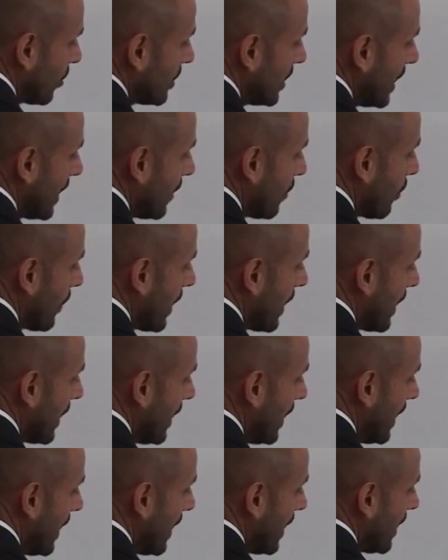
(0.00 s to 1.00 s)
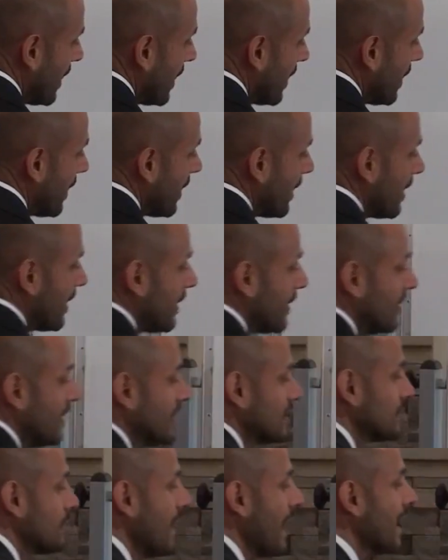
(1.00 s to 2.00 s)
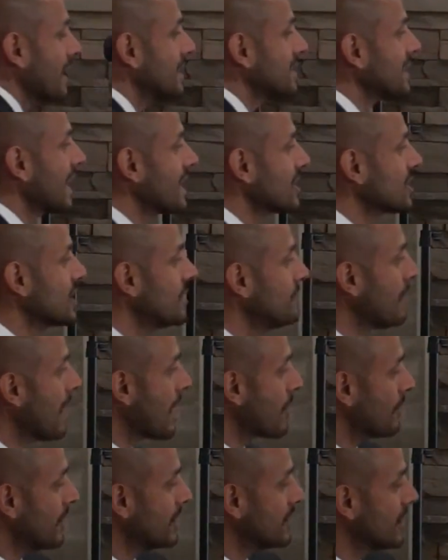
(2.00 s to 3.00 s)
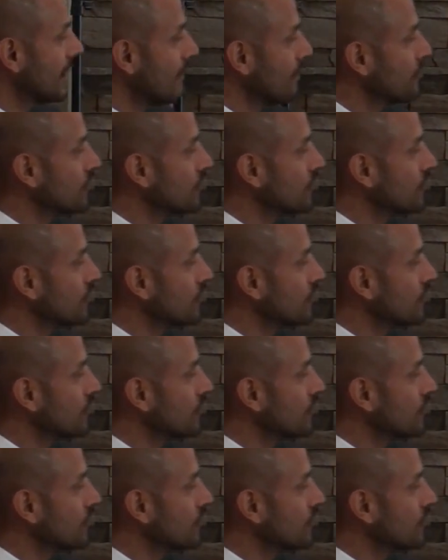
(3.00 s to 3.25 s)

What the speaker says: on here where this man is actually married